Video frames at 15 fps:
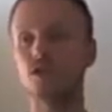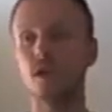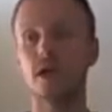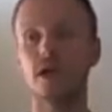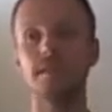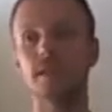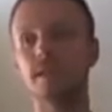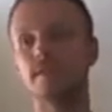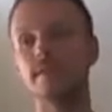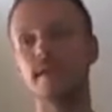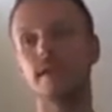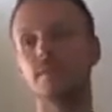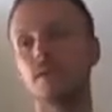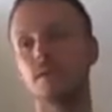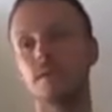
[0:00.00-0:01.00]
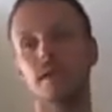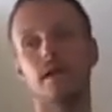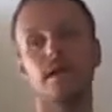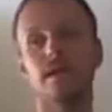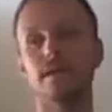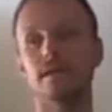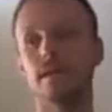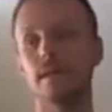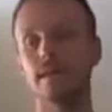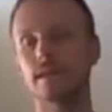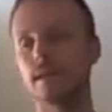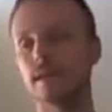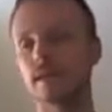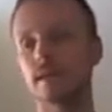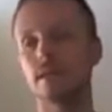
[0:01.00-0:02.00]
try and be a developer without understanding
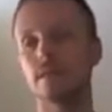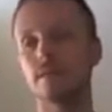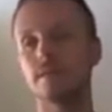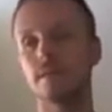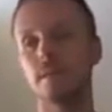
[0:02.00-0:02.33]
technical.